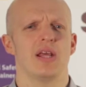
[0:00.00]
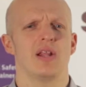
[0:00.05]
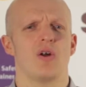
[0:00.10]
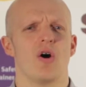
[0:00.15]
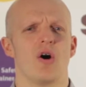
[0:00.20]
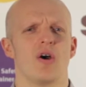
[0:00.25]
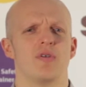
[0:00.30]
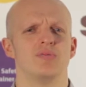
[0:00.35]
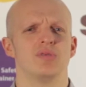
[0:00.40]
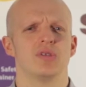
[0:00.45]

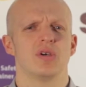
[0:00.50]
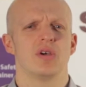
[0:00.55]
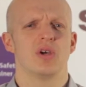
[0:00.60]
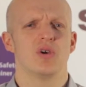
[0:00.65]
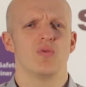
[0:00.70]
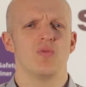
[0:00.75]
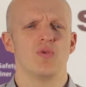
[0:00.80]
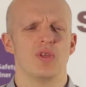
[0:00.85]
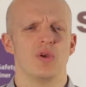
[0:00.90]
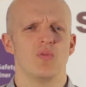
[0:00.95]
lives
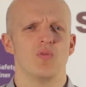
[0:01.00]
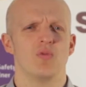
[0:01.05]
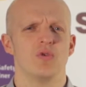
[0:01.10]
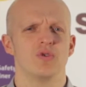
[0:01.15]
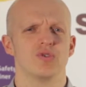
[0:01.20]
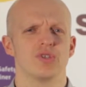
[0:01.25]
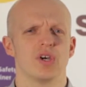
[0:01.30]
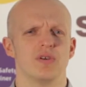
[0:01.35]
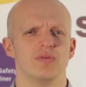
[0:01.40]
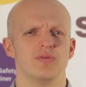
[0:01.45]
within
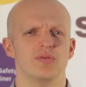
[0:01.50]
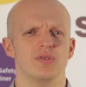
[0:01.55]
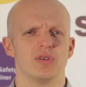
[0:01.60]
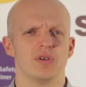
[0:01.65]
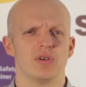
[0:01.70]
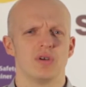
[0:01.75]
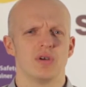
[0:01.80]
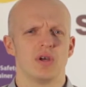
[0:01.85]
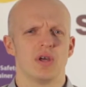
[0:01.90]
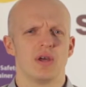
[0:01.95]
war zones.
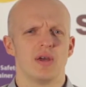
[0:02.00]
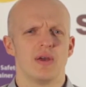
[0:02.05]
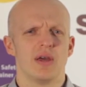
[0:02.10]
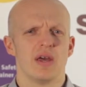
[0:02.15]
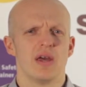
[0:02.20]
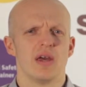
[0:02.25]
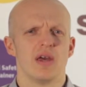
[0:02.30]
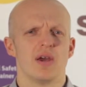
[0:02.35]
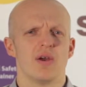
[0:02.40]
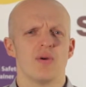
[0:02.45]

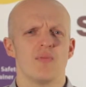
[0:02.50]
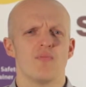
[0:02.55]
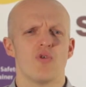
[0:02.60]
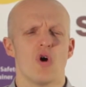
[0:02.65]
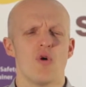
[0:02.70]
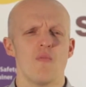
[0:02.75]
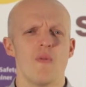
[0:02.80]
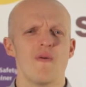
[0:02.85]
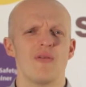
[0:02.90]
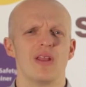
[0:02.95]

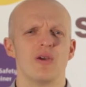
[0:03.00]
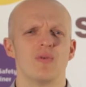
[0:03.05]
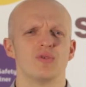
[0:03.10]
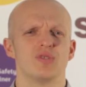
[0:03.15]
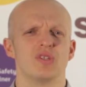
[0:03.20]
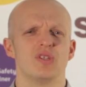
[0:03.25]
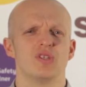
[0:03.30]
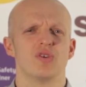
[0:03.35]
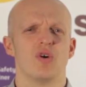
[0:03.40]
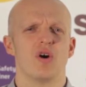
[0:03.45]
Primarily was
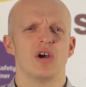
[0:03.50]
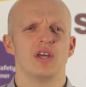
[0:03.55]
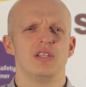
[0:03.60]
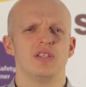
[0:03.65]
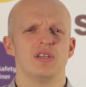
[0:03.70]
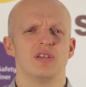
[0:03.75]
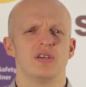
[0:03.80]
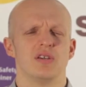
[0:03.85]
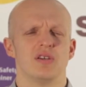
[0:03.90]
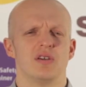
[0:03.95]

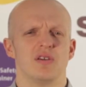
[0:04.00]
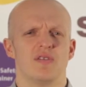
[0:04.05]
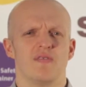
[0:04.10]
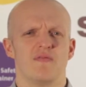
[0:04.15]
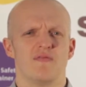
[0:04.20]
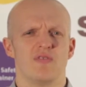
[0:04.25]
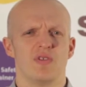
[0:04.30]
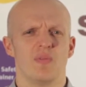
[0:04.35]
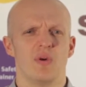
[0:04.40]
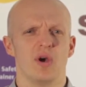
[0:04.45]
designed
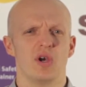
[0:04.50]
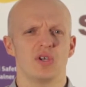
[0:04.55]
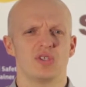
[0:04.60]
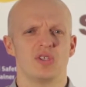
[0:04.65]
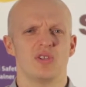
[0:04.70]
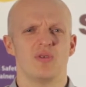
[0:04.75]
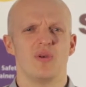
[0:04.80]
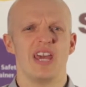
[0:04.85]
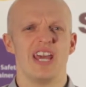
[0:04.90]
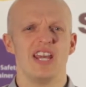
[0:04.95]
for the
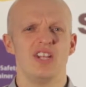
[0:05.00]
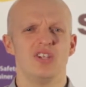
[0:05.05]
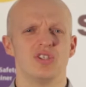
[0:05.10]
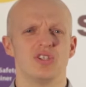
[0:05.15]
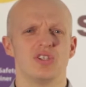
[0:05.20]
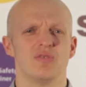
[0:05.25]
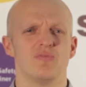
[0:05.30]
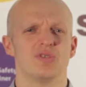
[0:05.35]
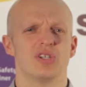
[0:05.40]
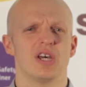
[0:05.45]
person that
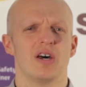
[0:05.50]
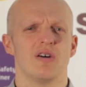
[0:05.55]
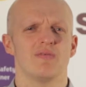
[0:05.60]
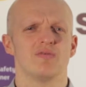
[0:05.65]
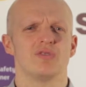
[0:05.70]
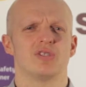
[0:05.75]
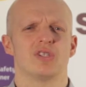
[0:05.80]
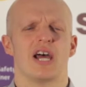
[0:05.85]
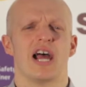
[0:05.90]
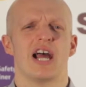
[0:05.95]
injured
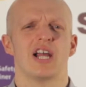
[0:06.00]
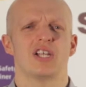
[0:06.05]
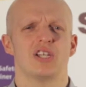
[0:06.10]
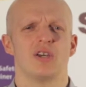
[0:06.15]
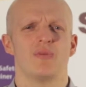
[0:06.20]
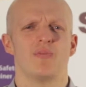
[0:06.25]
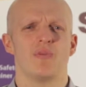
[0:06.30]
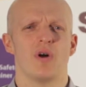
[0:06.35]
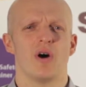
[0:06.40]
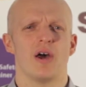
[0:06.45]
themselves to
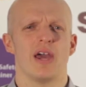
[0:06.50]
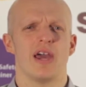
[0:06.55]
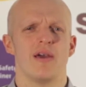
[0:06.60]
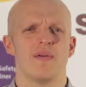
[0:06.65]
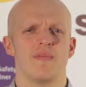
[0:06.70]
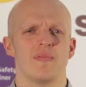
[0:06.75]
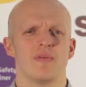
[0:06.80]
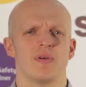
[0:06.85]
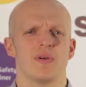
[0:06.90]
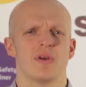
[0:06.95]
actually apply
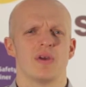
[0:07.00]
it.